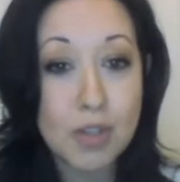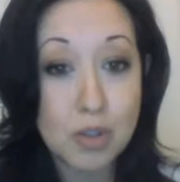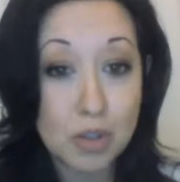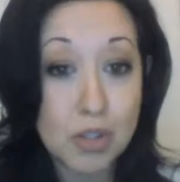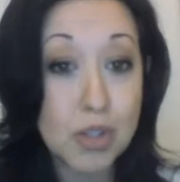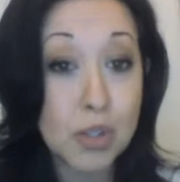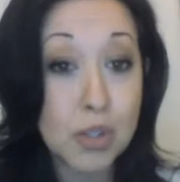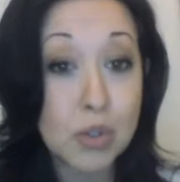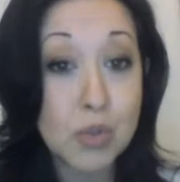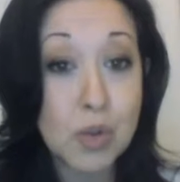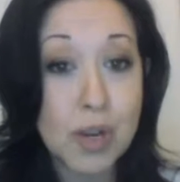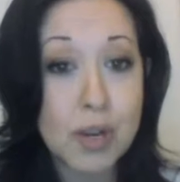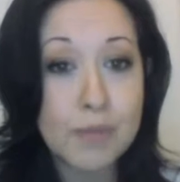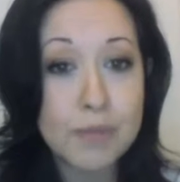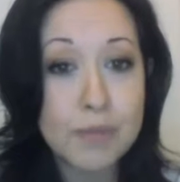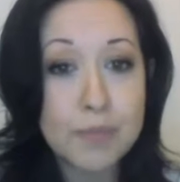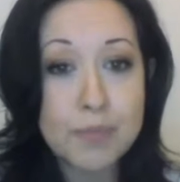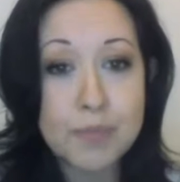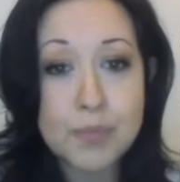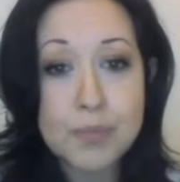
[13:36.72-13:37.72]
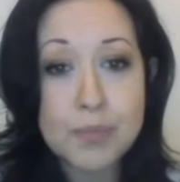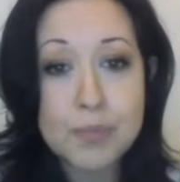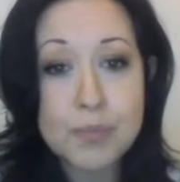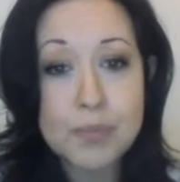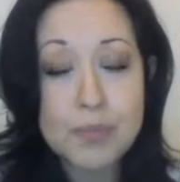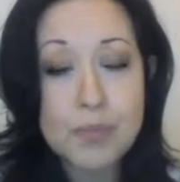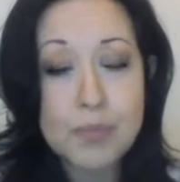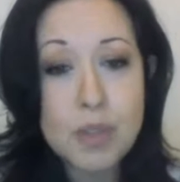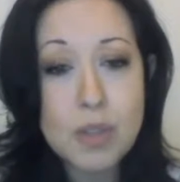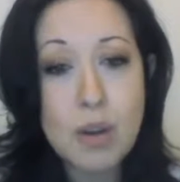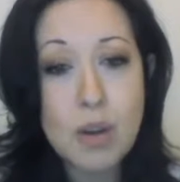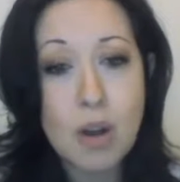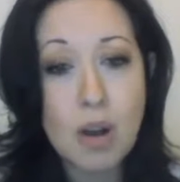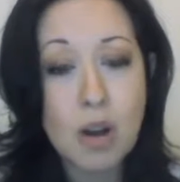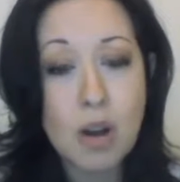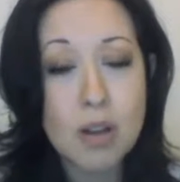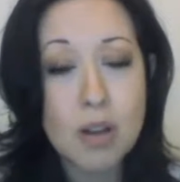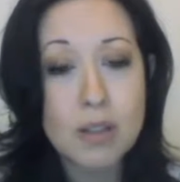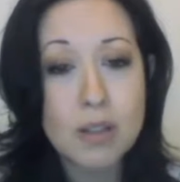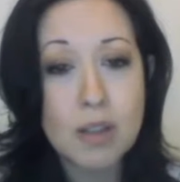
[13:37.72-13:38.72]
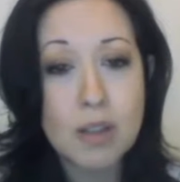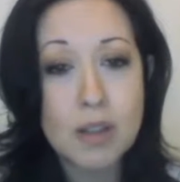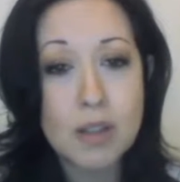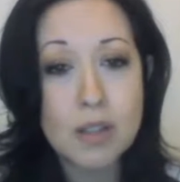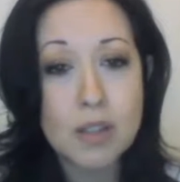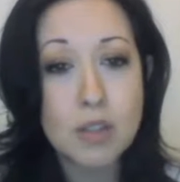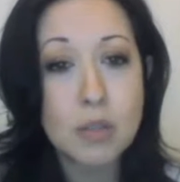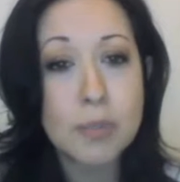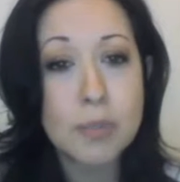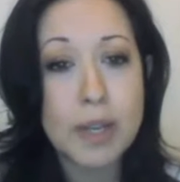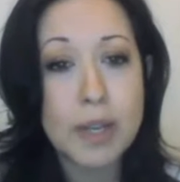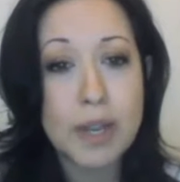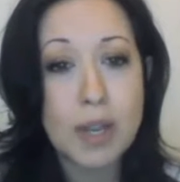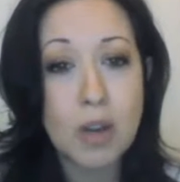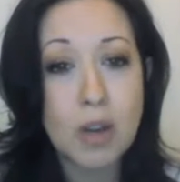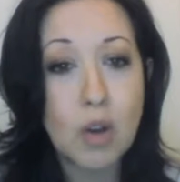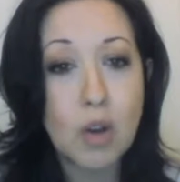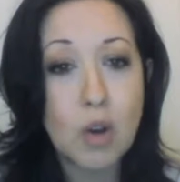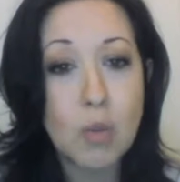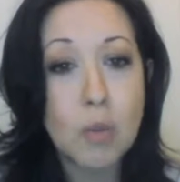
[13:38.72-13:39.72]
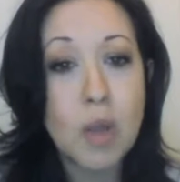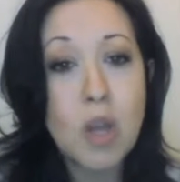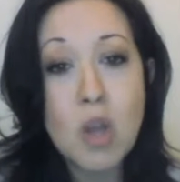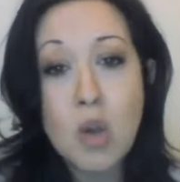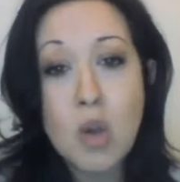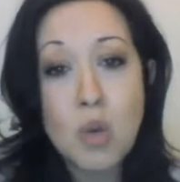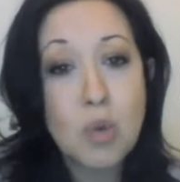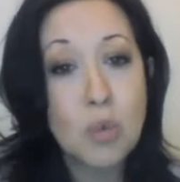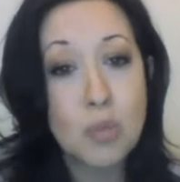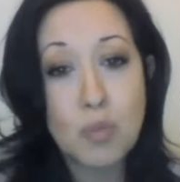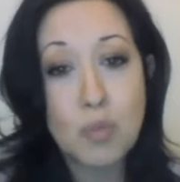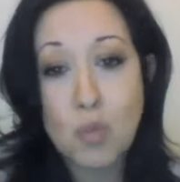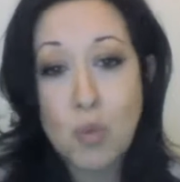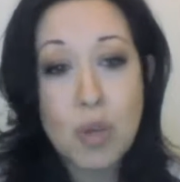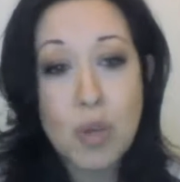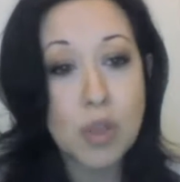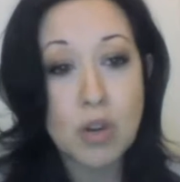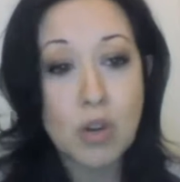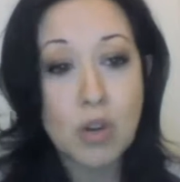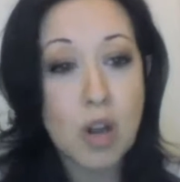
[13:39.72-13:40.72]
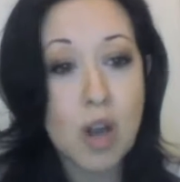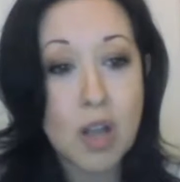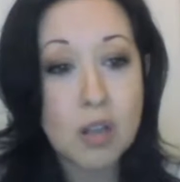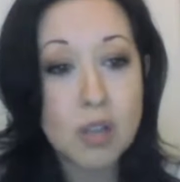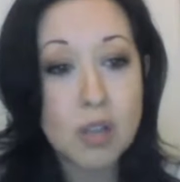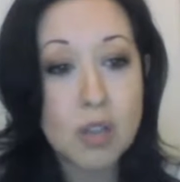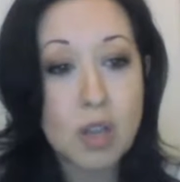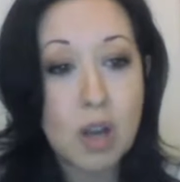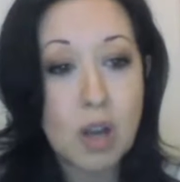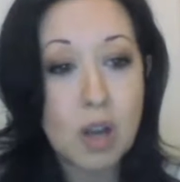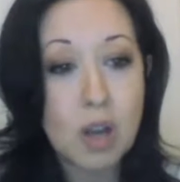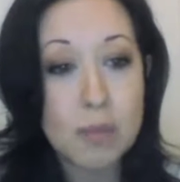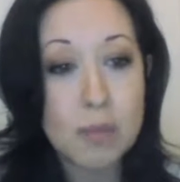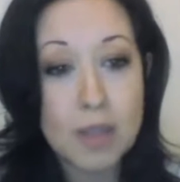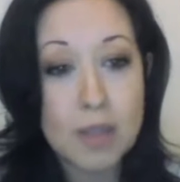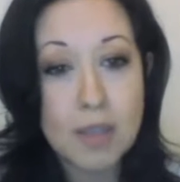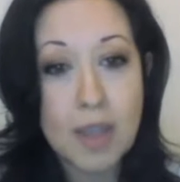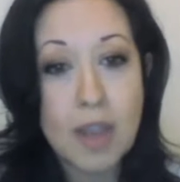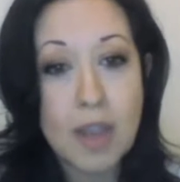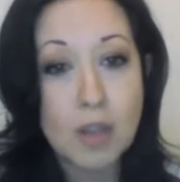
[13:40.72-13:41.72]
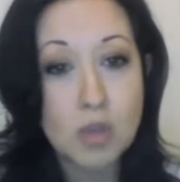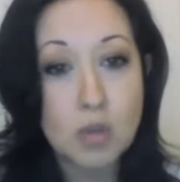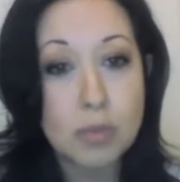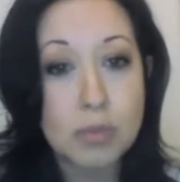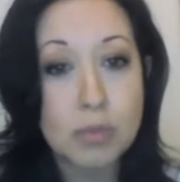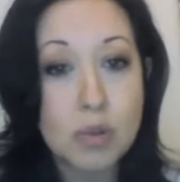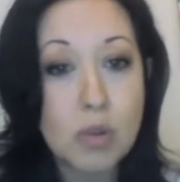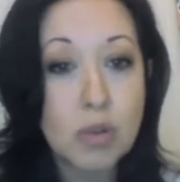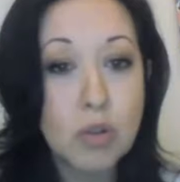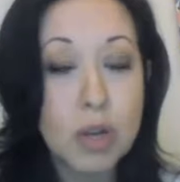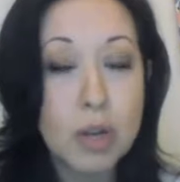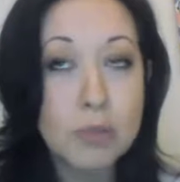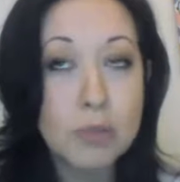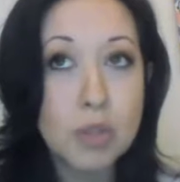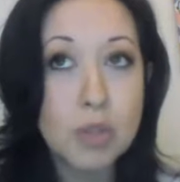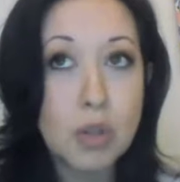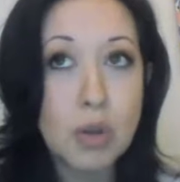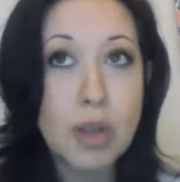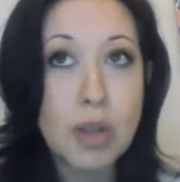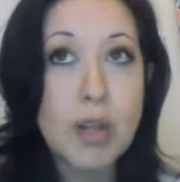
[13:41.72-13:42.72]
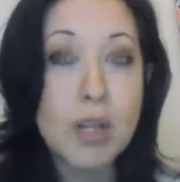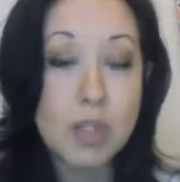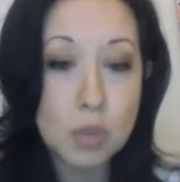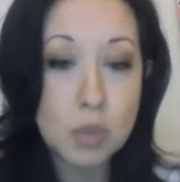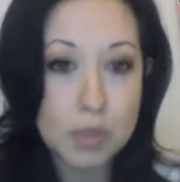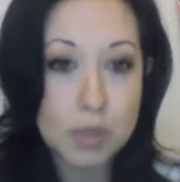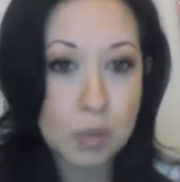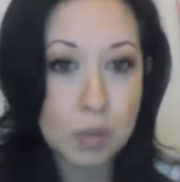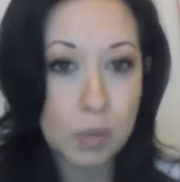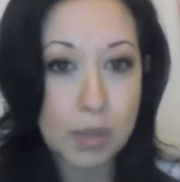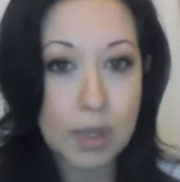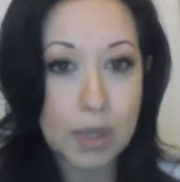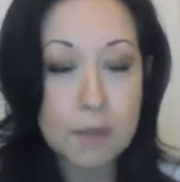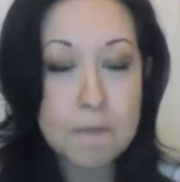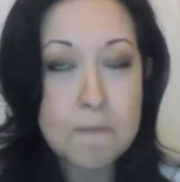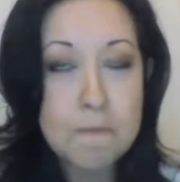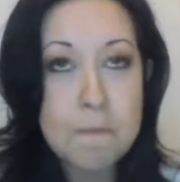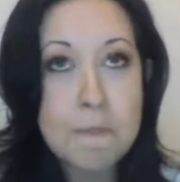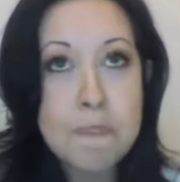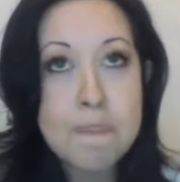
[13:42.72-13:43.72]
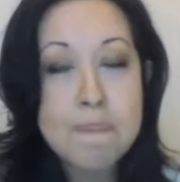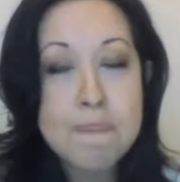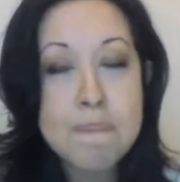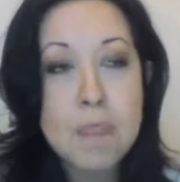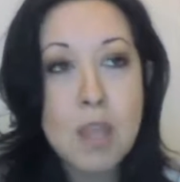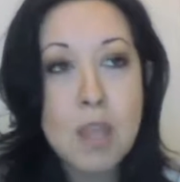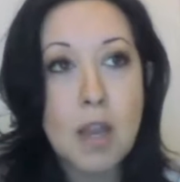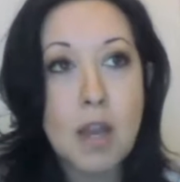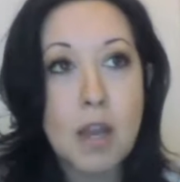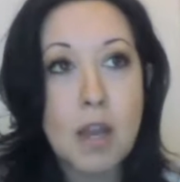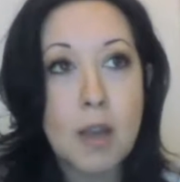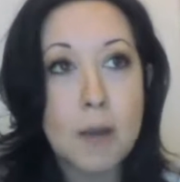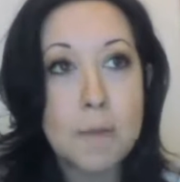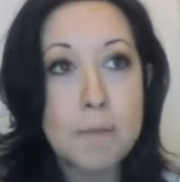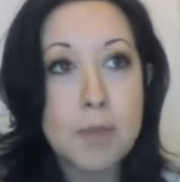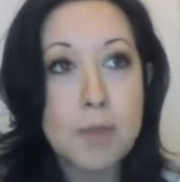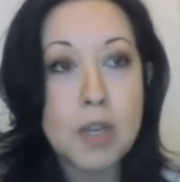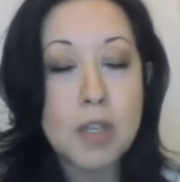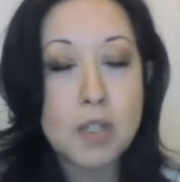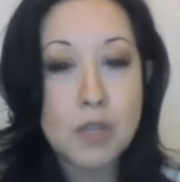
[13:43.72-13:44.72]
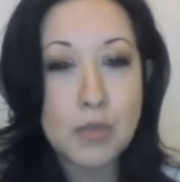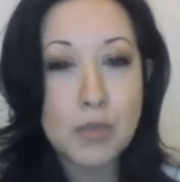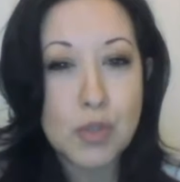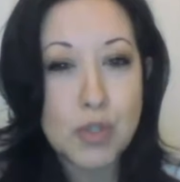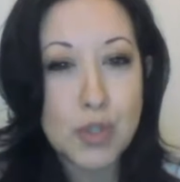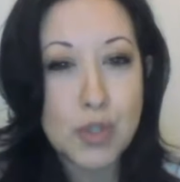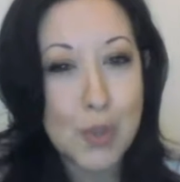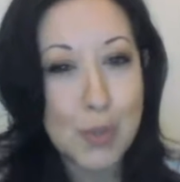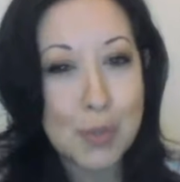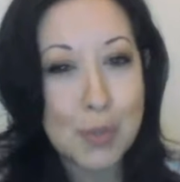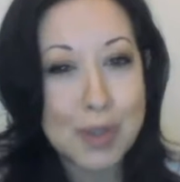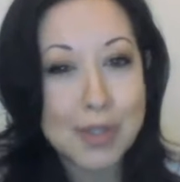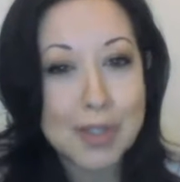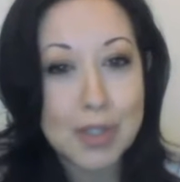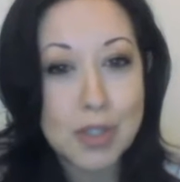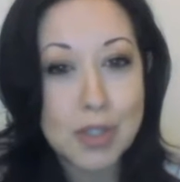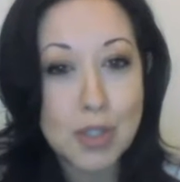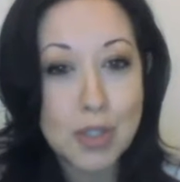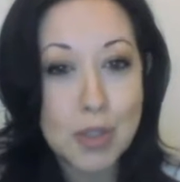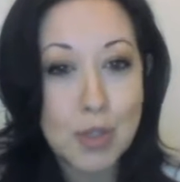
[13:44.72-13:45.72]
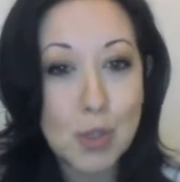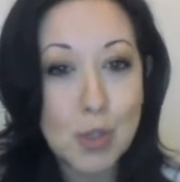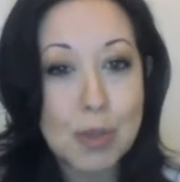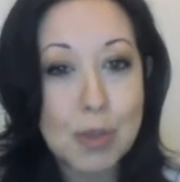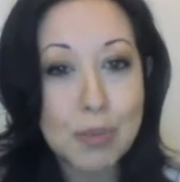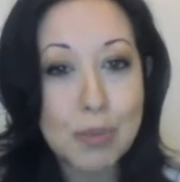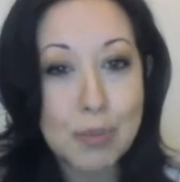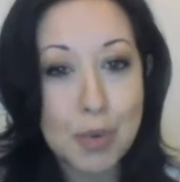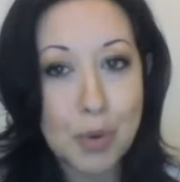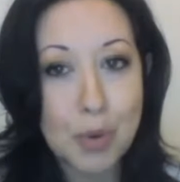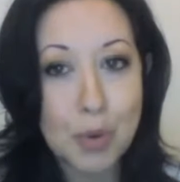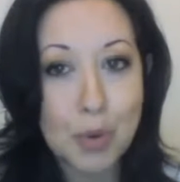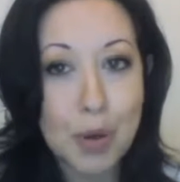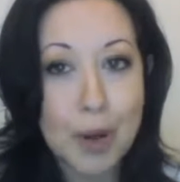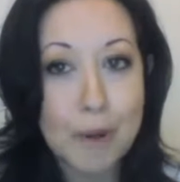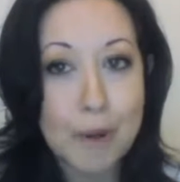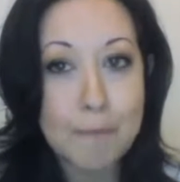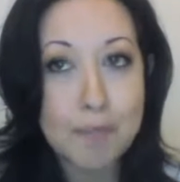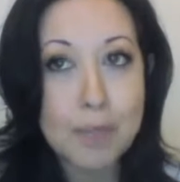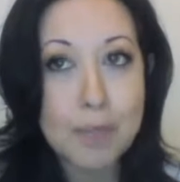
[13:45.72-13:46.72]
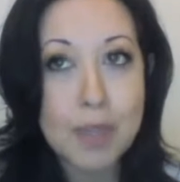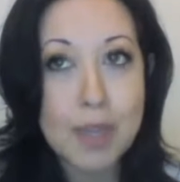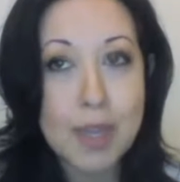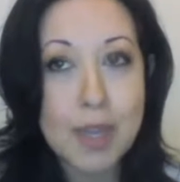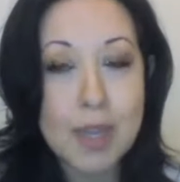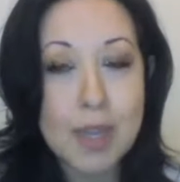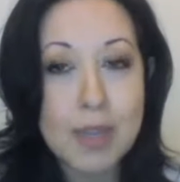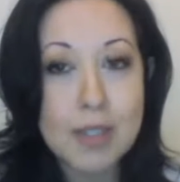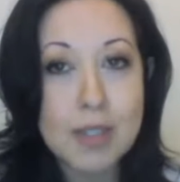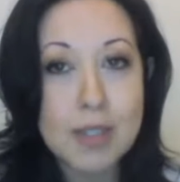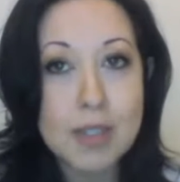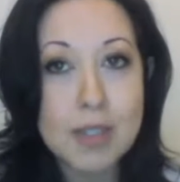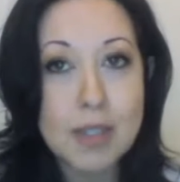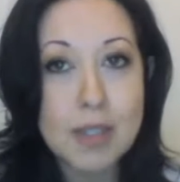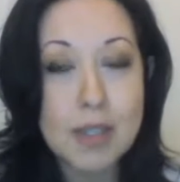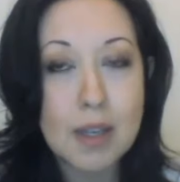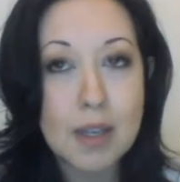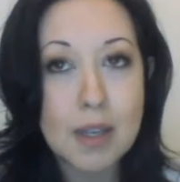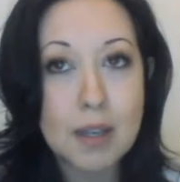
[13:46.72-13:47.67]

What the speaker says: their children on a little bit at home when they're not in the actual program. So, and it's once a week, and it's for 2 months. It's a 2-month program, and